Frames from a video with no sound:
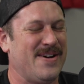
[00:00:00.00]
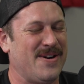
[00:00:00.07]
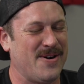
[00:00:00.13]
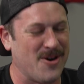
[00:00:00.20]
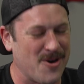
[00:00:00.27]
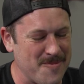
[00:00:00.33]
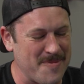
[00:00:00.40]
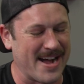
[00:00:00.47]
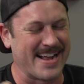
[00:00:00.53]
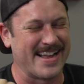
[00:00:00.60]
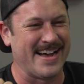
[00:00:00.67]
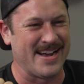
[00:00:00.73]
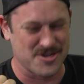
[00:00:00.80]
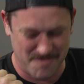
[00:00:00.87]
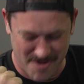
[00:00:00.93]
oh my
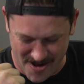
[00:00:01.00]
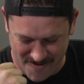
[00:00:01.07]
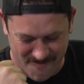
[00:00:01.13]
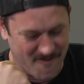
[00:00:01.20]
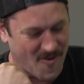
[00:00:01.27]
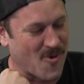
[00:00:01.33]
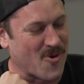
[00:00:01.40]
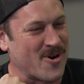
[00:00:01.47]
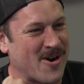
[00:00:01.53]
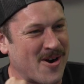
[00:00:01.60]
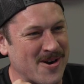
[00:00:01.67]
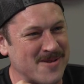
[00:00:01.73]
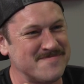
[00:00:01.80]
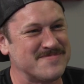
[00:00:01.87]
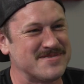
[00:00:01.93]
gosh, my
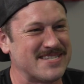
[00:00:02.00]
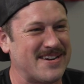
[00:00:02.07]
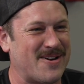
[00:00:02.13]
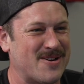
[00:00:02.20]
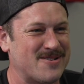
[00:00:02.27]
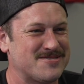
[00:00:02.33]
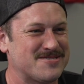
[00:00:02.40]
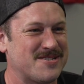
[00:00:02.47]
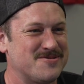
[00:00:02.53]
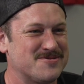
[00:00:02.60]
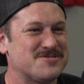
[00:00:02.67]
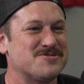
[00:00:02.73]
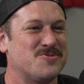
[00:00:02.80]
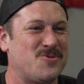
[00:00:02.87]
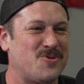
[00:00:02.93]
forearms are so
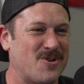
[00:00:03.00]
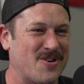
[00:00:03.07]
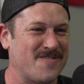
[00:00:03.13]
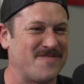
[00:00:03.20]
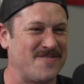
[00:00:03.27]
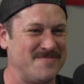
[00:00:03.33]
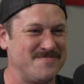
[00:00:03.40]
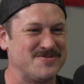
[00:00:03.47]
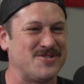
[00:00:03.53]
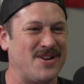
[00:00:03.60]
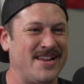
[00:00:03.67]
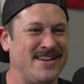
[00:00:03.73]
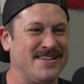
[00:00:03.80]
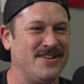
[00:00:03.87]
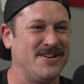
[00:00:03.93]
sore from
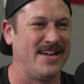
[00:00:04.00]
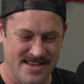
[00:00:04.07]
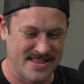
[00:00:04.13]
trying to do it.